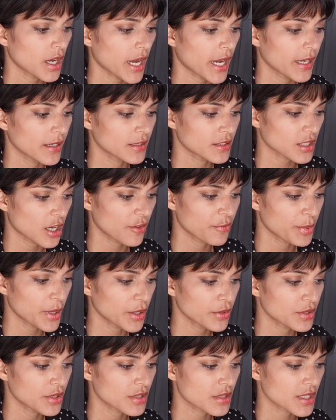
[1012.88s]
I've
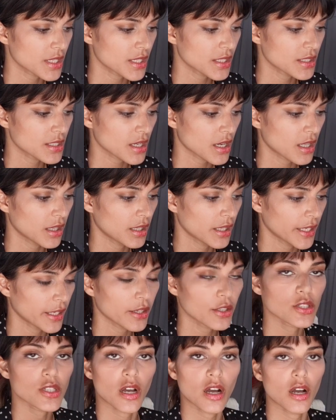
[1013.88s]
posted a
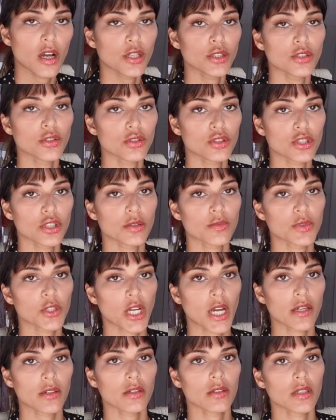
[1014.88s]
link to her YouTube
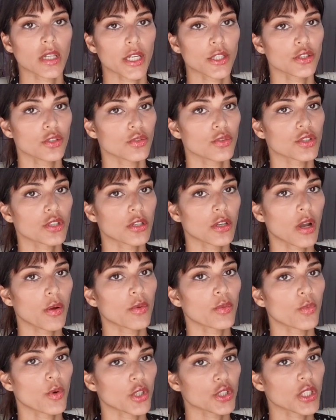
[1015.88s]
channel, and you should
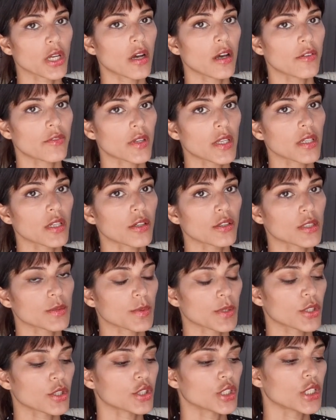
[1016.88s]
go and watch her
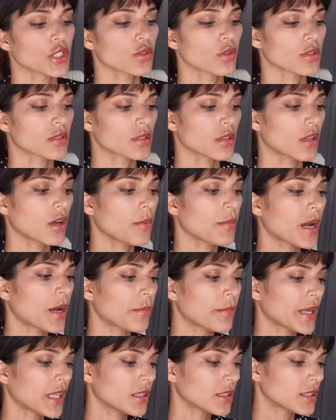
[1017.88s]
videos because she talks a lot
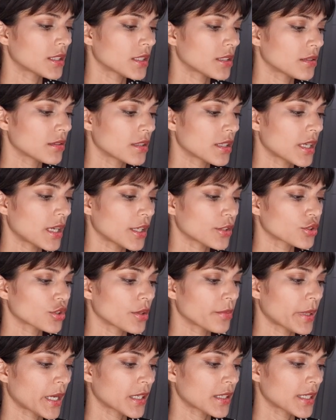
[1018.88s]
about melanin and the
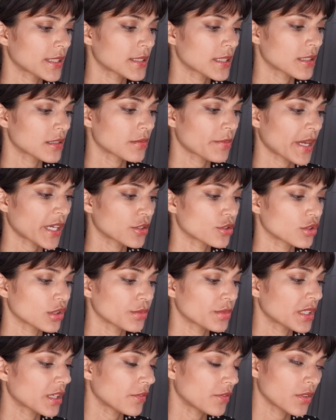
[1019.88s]
electromagnetic
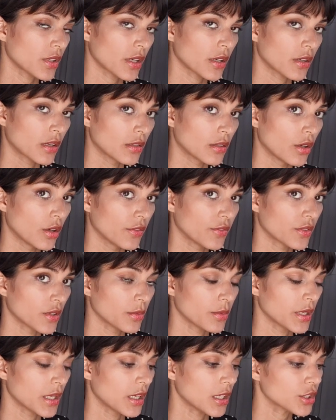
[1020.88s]
spectrum, and I've learned a lot
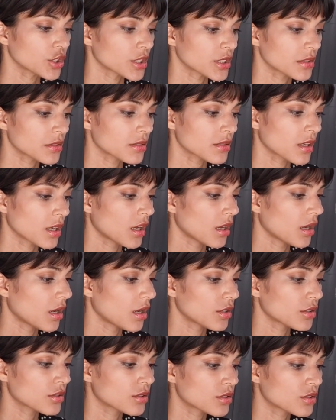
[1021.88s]
from her. She's
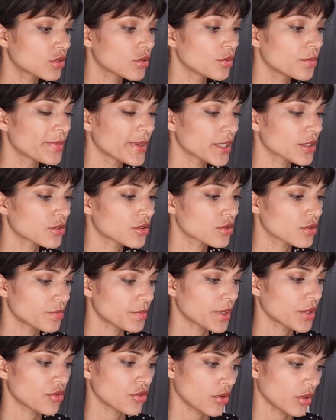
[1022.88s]
super
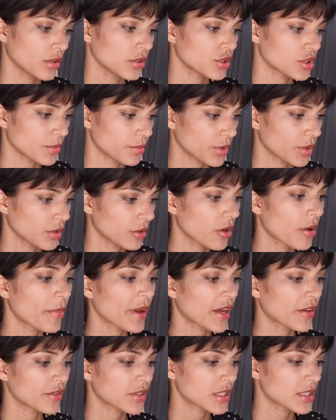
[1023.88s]
knowledgeable
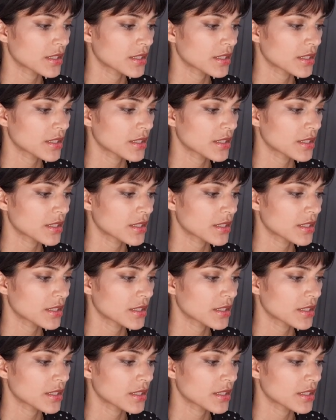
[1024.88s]
about